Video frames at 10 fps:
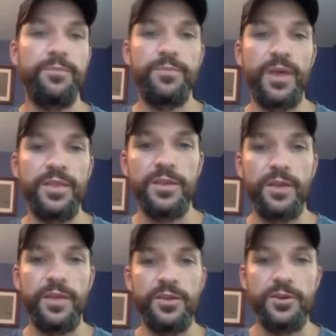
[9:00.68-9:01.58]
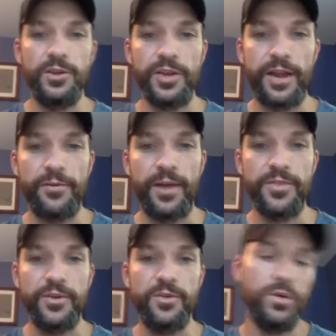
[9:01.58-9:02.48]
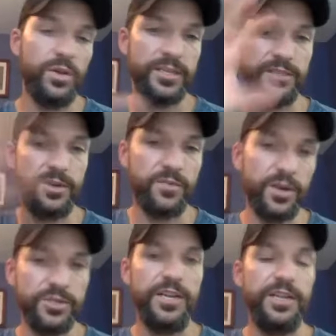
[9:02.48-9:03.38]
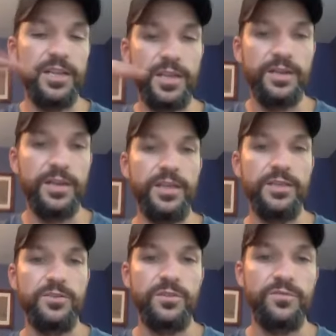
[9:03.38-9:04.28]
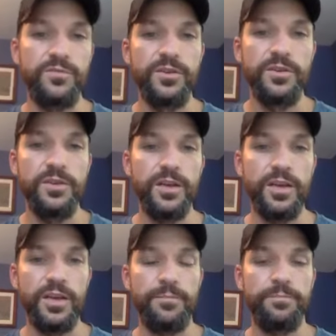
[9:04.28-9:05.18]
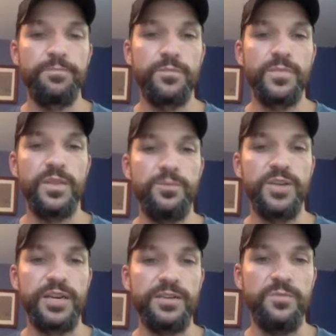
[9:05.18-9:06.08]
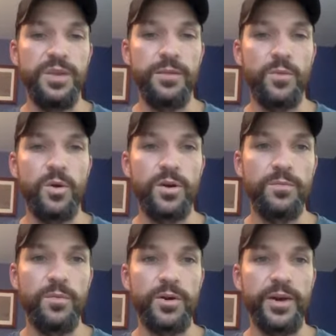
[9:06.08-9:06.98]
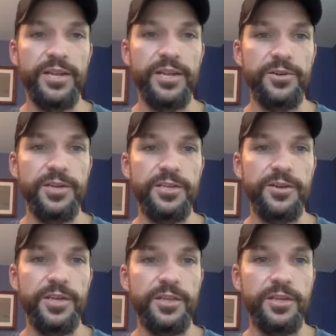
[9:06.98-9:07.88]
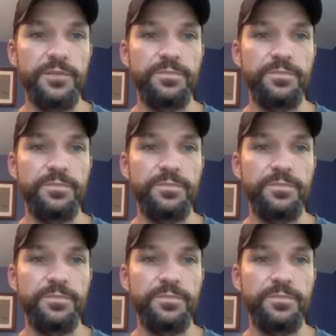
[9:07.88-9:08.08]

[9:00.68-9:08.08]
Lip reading: I think you're looking at it right though. Goal as the overarching, and then sort of the objectives meeting more granular needs underneath it.